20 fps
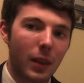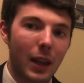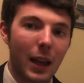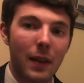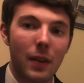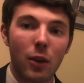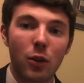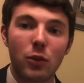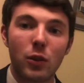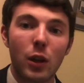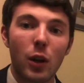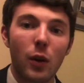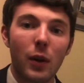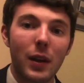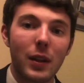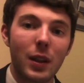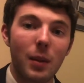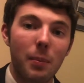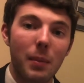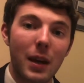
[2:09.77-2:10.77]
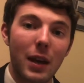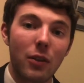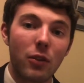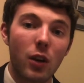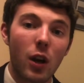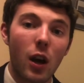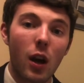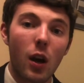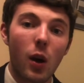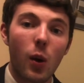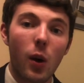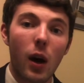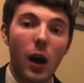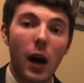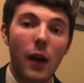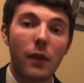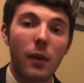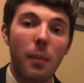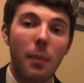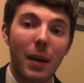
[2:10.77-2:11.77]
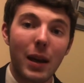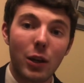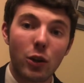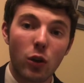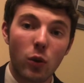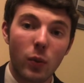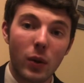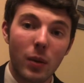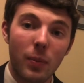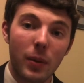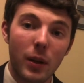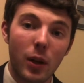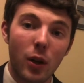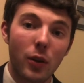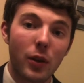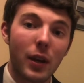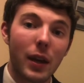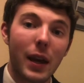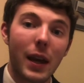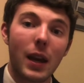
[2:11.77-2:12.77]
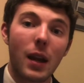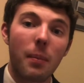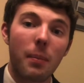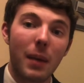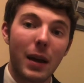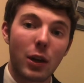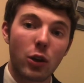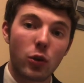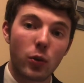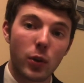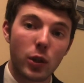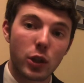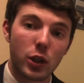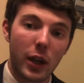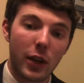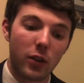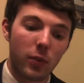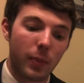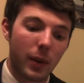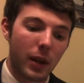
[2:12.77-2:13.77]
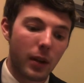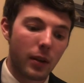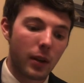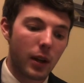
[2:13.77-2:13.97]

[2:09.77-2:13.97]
and they're still in the midst of a major rebuild and a major adjustment.